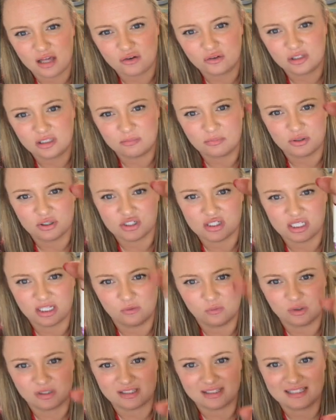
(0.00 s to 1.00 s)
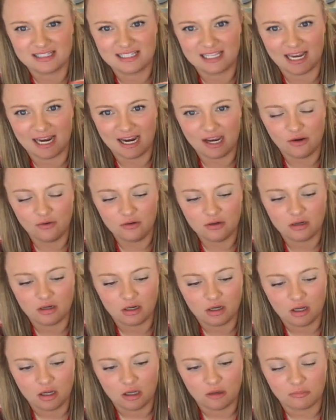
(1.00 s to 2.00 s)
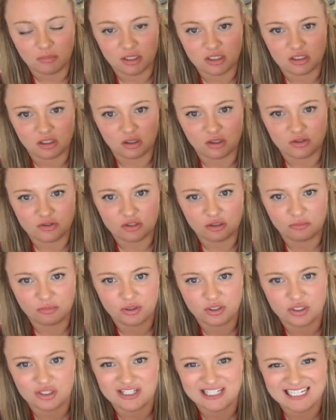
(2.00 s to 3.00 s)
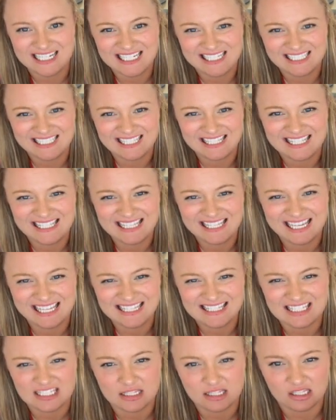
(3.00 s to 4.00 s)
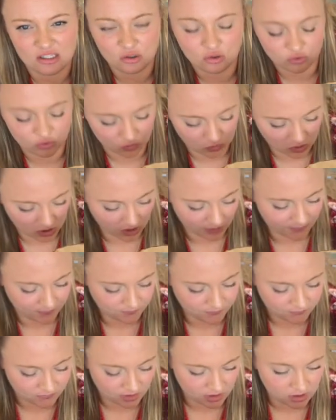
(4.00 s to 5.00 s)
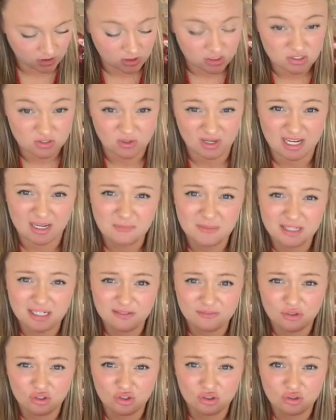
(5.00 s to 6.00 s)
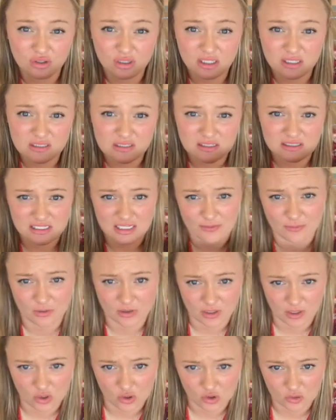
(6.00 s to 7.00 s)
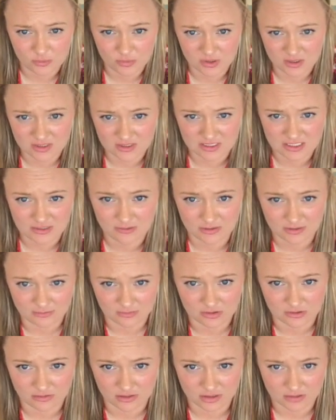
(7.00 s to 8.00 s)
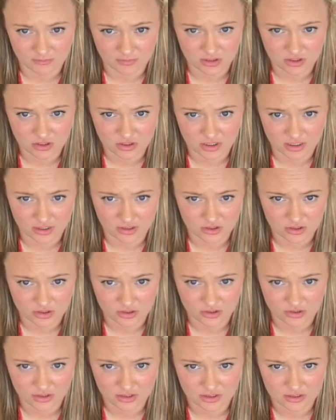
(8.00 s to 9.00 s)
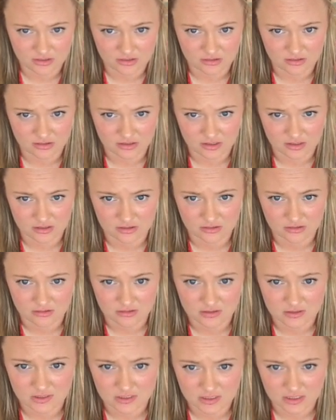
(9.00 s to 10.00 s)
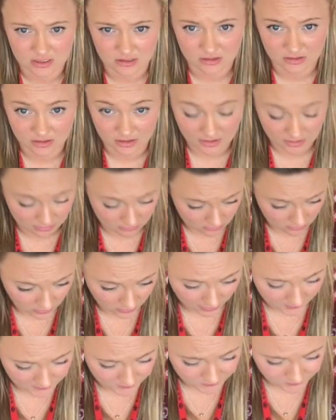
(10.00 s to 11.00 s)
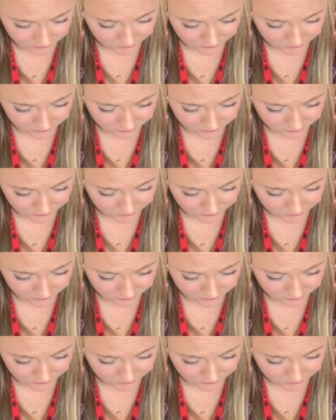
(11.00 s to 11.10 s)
not only push that wall down, but to also push it against the old wall. So I am gonna have to do it against the table, and I hope you can see what I'm doing. I'm gonna try to turn it so you can see a good angle. Okay.